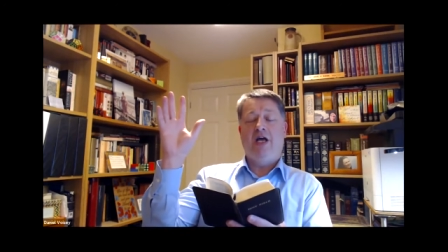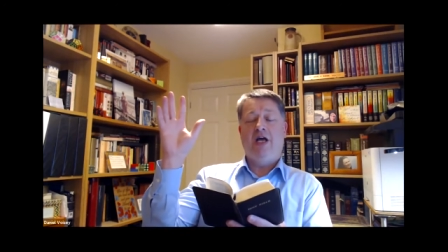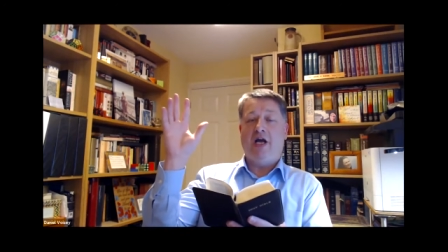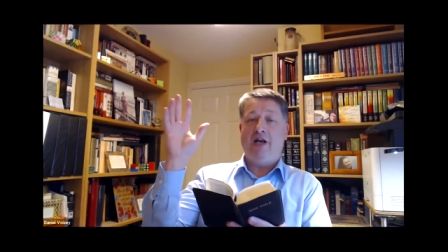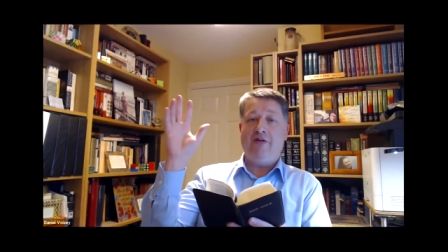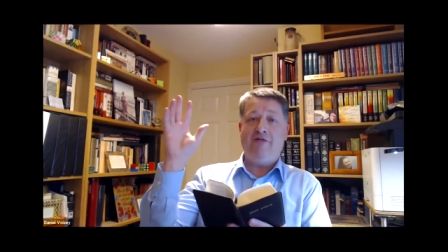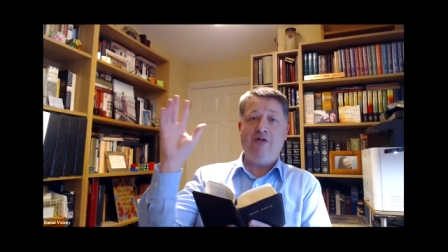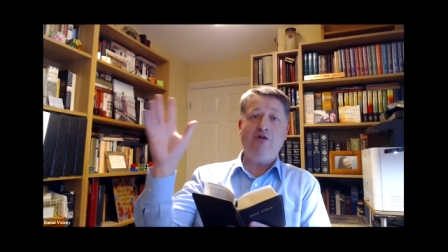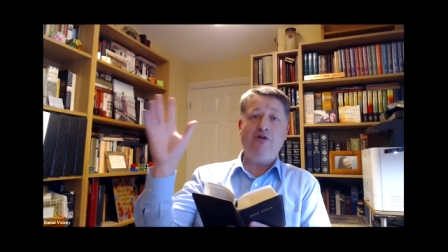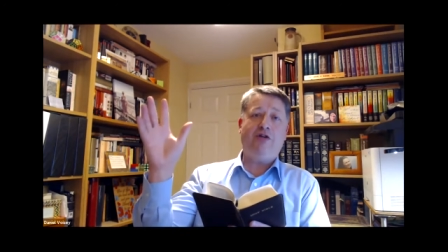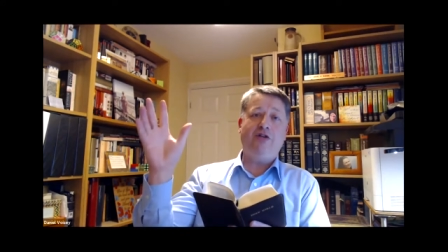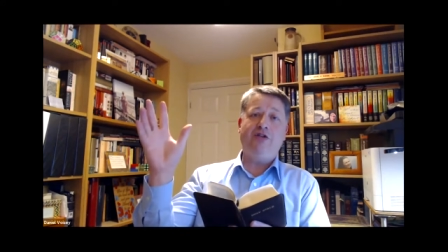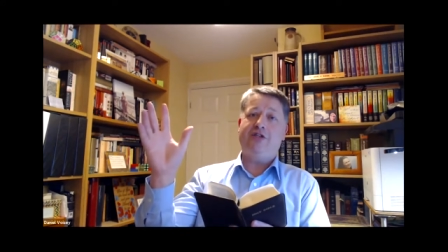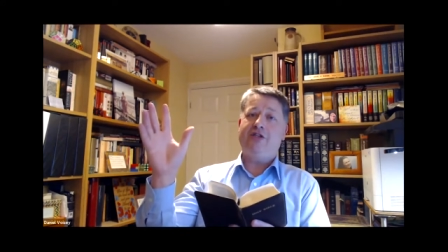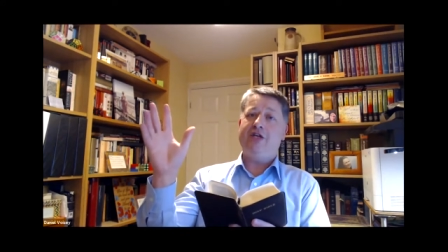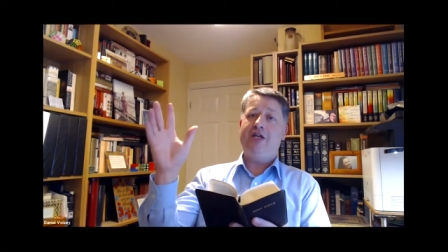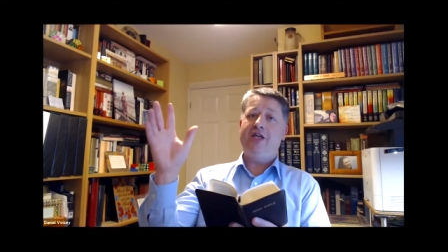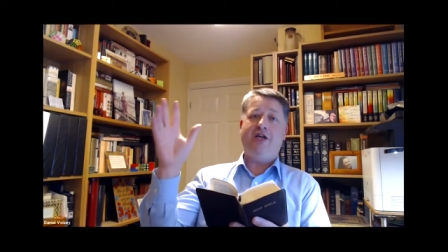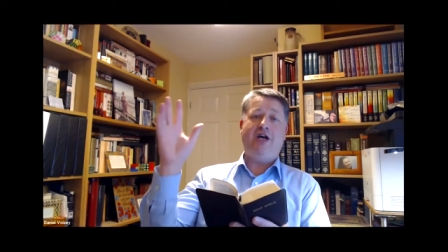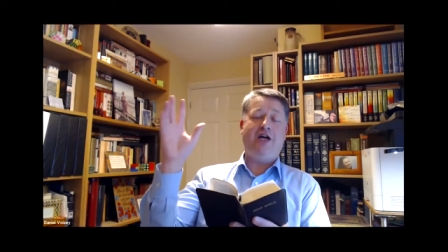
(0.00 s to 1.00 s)
and if you can
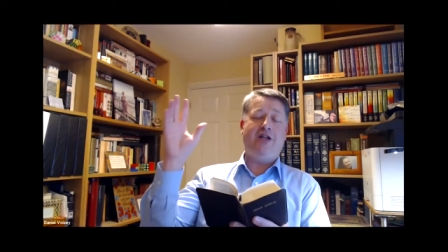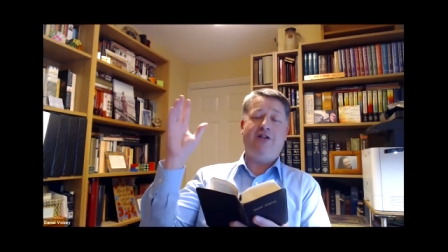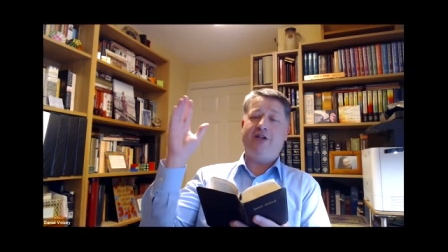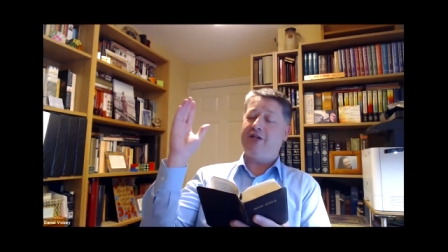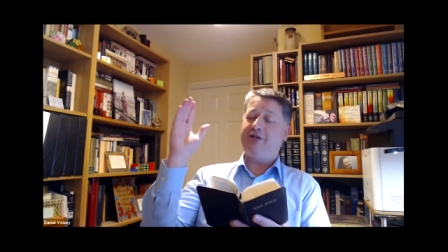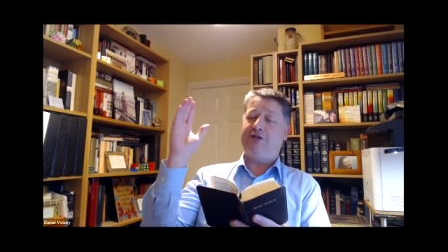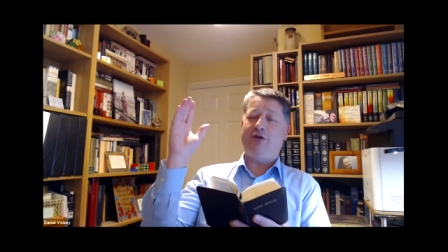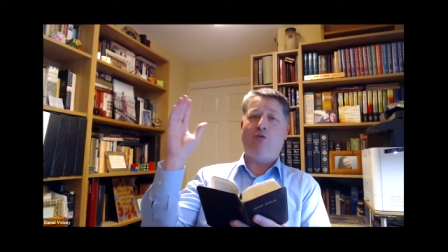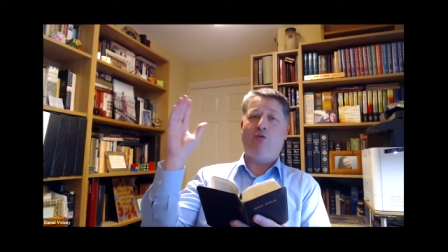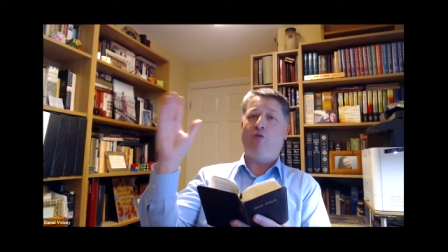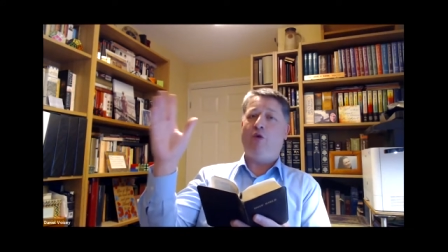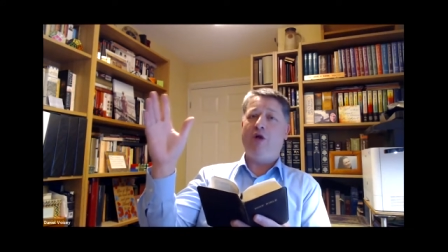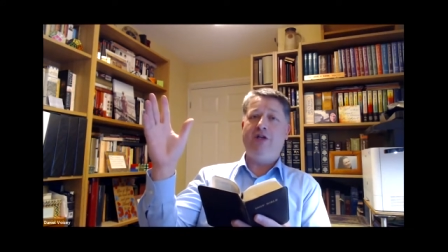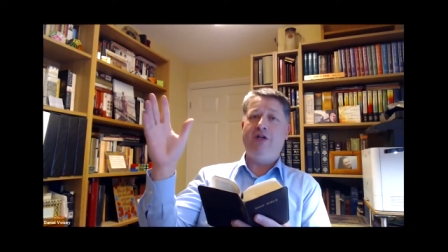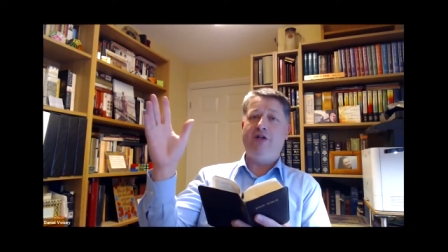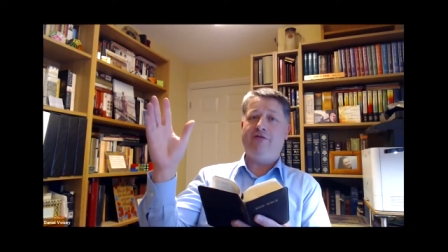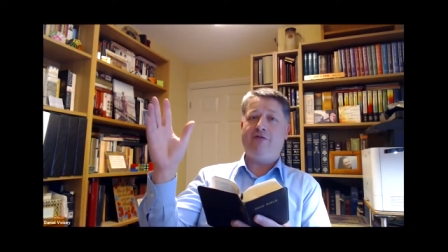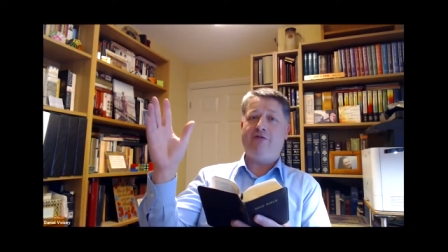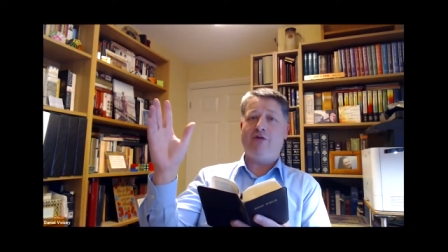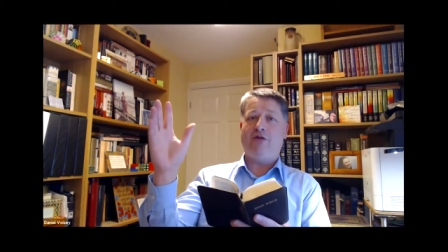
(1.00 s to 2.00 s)
say that that's a
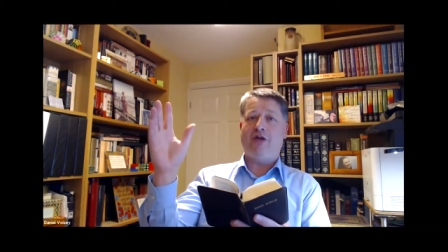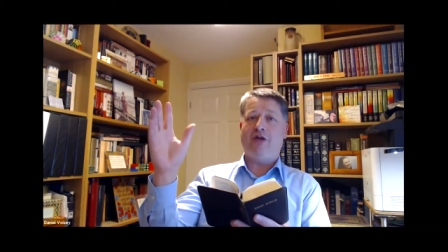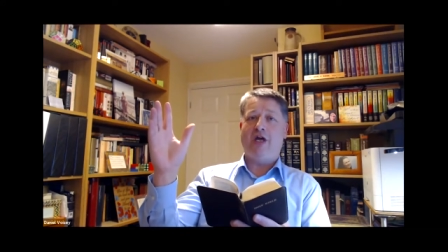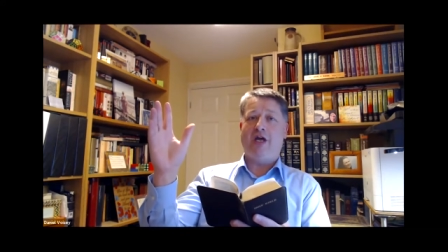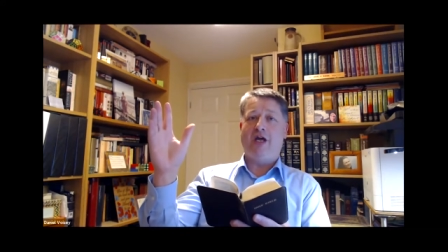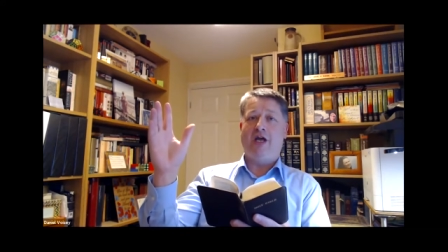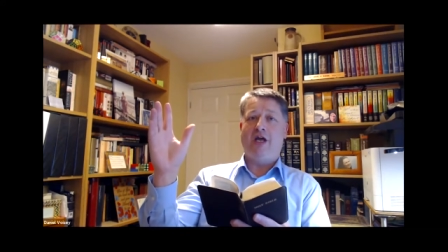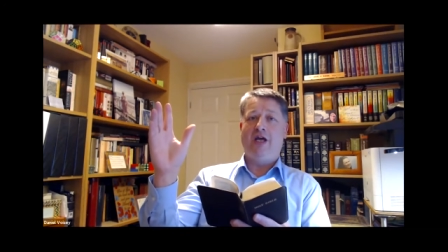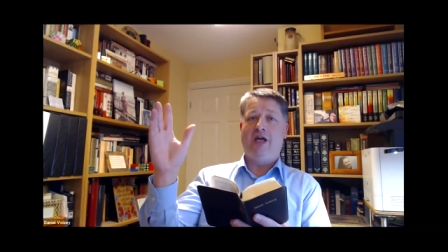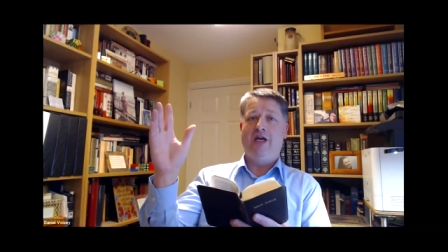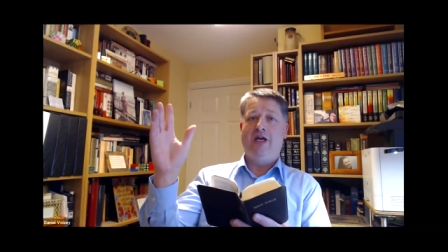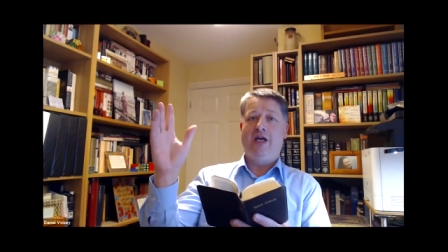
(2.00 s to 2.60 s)
wonderful thing